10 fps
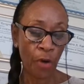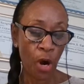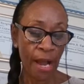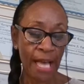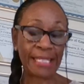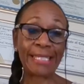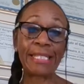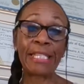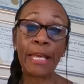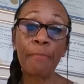far as a
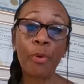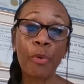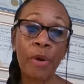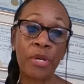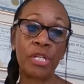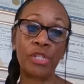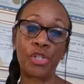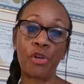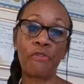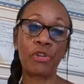temporary
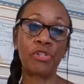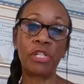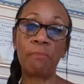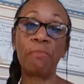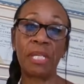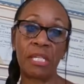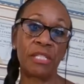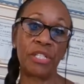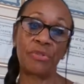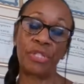conservatorship,
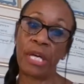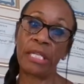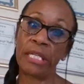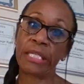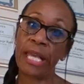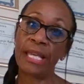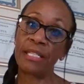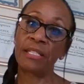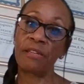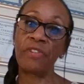because they're done in
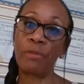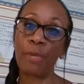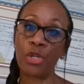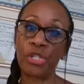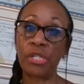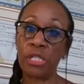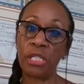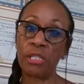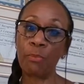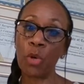cases of
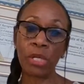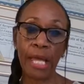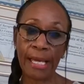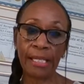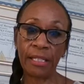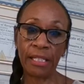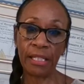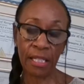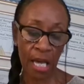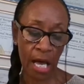emergencies, more likely
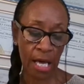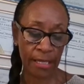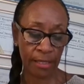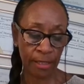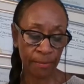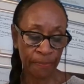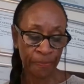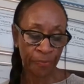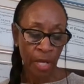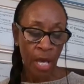than not.
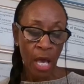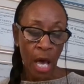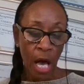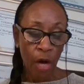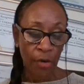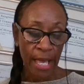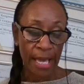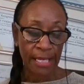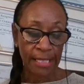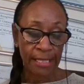
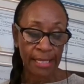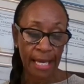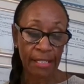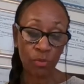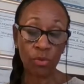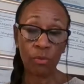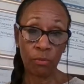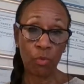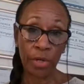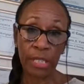Okay, and it says,
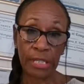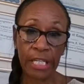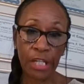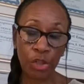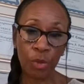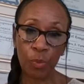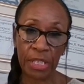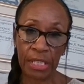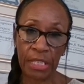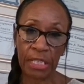we're continuing
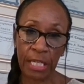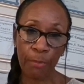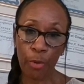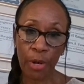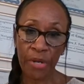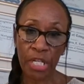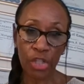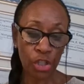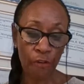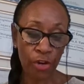with temporary
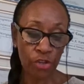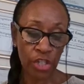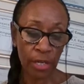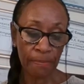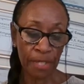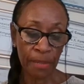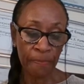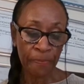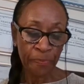conservatorships.